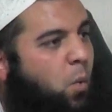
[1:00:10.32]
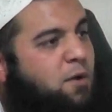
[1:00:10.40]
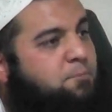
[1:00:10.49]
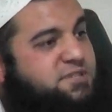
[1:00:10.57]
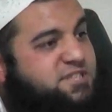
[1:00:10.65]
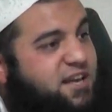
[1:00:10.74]

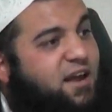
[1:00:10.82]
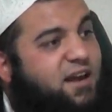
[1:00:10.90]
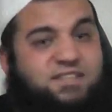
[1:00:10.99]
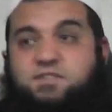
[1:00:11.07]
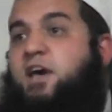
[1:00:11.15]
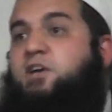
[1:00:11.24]
One
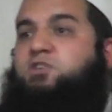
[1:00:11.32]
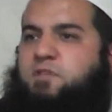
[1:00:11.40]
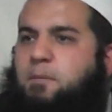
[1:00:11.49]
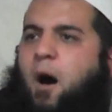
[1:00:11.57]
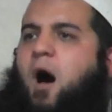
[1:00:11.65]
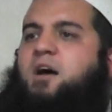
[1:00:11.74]
particular sage
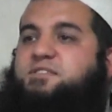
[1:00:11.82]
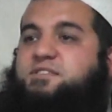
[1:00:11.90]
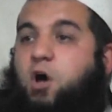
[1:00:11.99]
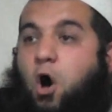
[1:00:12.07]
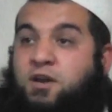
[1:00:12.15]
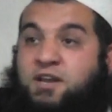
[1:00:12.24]
of the
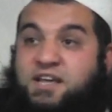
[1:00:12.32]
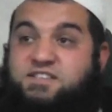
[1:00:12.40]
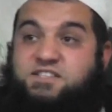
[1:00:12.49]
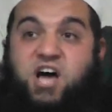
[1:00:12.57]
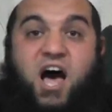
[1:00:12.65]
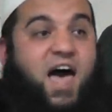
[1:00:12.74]
past, on
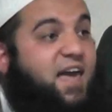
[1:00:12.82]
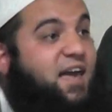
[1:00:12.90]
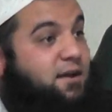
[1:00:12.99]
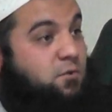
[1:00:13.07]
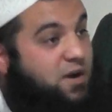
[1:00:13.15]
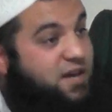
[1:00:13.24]
his
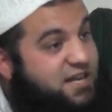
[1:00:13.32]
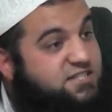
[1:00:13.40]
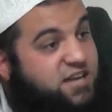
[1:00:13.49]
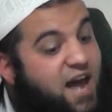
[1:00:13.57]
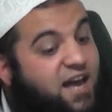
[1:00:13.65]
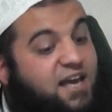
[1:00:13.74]
dying, when
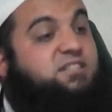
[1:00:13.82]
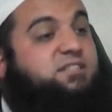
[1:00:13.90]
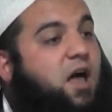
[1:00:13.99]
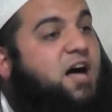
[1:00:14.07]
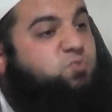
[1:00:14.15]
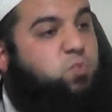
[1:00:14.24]
he's dying,
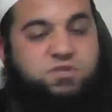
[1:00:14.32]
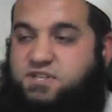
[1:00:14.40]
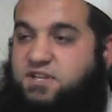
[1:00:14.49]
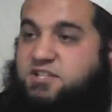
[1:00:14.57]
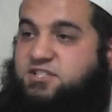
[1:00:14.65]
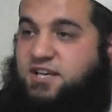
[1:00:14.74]
his last
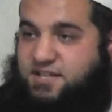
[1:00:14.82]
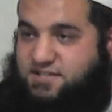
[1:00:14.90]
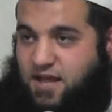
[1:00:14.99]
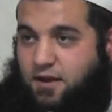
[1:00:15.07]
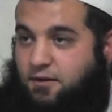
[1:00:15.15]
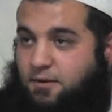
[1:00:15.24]
wasiyah to
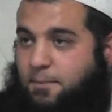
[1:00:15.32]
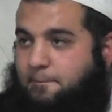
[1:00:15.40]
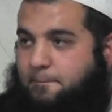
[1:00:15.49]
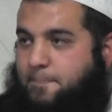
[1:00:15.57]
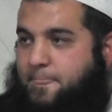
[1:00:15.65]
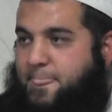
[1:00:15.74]
his son.
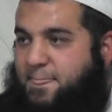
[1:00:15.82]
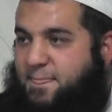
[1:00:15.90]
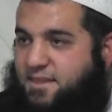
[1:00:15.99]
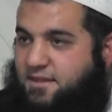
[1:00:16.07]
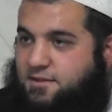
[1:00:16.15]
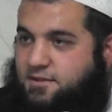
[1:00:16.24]

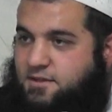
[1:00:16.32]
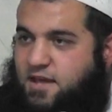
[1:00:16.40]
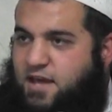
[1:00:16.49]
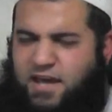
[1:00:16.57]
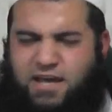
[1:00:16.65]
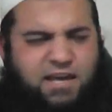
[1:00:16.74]

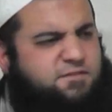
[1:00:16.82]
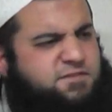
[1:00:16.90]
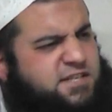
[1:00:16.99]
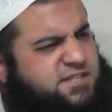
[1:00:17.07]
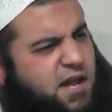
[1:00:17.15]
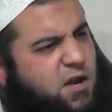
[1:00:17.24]
He
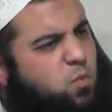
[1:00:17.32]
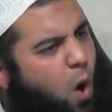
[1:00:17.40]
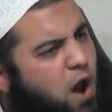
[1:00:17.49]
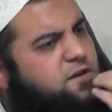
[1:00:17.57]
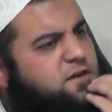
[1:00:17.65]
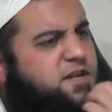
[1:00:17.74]
gives his
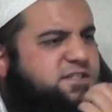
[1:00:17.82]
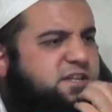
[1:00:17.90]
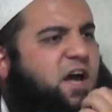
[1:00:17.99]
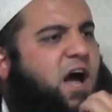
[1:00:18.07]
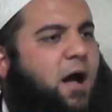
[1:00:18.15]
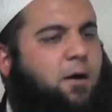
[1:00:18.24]
son one
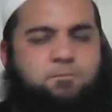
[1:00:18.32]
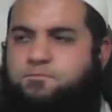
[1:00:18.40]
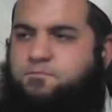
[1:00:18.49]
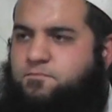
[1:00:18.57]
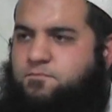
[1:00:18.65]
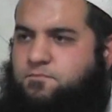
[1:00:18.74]
nasiha.
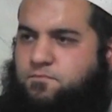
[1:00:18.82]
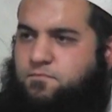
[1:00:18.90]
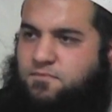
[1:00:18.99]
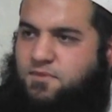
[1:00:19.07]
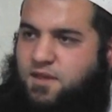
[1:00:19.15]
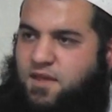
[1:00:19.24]

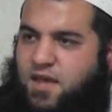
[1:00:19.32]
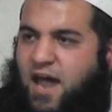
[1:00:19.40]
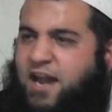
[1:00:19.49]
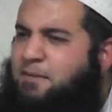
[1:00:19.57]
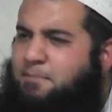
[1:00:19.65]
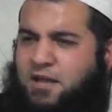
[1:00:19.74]

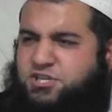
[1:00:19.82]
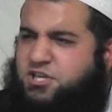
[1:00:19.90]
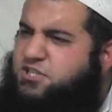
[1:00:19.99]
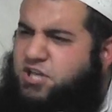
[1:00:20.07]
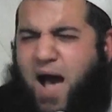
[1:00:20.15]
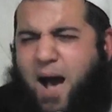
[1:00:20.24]
And he
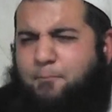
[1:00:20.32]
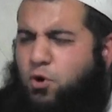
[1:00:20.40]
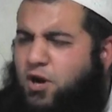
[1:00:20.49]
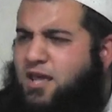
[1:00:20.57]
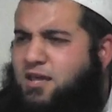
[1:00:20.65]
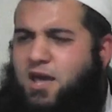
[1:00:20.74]
mentions, Ya
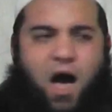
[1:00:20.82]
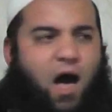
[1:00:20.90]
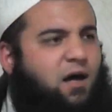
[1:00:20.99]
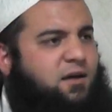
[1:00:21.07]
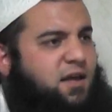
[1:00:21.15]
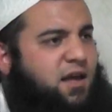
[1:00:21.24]

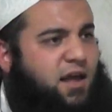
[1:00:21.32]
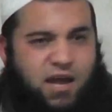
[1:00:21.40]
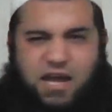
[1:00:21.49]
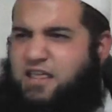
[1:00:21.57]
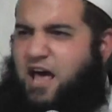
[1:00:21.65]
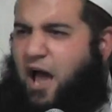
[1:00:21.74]
bunayya,
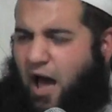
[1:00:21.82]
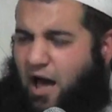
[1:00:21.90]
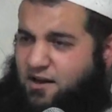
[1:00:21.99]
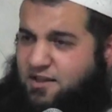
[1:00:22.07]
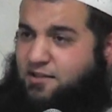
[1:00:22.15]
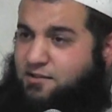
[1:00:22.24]
idha
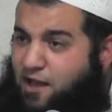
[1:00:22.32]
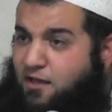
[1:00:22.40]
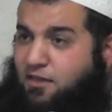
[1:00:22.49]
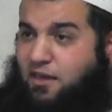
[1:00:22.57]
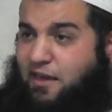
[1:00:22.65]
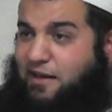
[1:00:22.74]
aradad
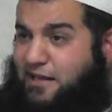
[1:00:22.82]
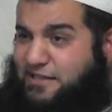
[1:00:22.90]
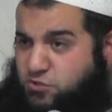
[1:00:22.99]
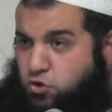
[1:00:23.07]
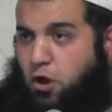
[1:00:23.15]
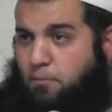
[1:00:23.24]
lak ila
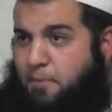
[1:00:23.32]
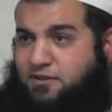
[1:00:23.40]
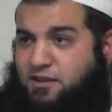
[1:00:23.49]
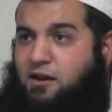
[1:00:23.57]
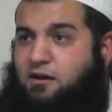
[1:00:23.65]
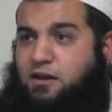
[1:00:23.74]

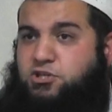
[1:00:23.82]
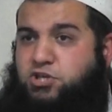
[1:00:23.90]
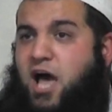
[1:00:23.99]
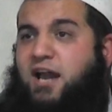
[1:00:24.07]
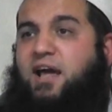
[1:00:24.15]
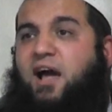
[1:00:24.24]
suhbadir
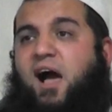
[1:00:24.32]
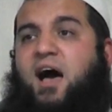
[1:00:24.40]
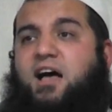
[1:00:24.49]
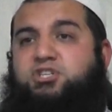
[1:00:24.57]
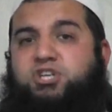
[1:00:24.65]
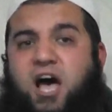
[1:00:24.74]
rijali
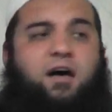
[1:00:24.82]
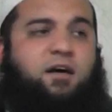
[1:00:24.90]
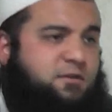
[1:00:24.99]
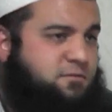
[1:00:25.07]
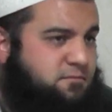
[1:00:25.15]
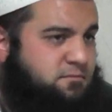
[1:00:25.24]
haja.